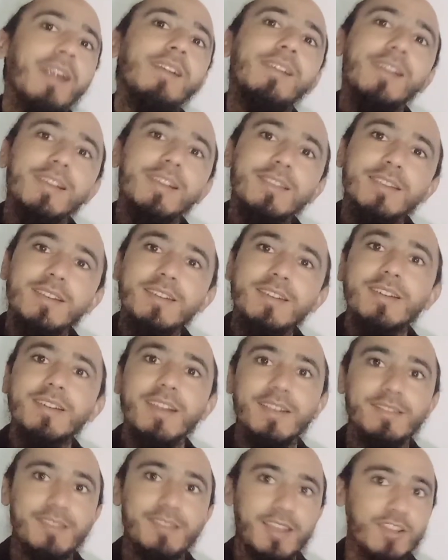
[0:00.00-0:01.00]

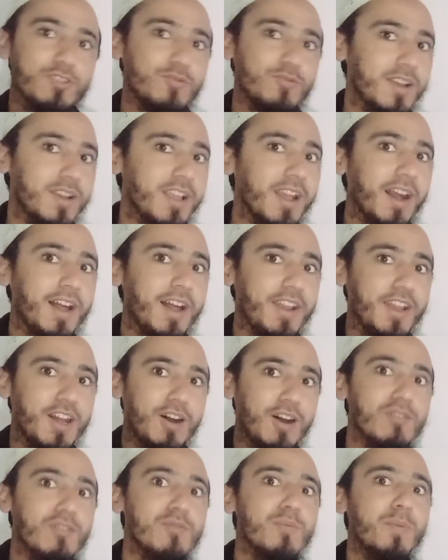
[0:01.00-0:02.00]
Antecedent is actually a
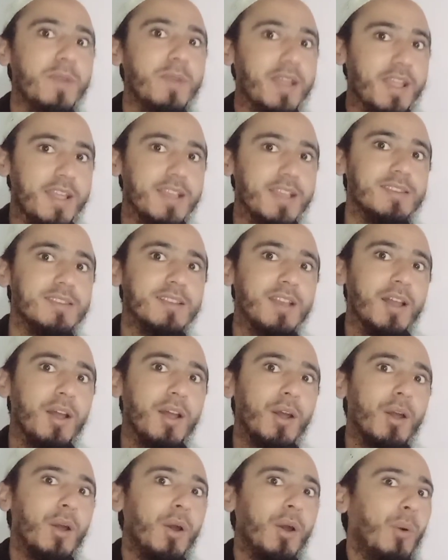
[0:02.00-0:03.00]
noun phrase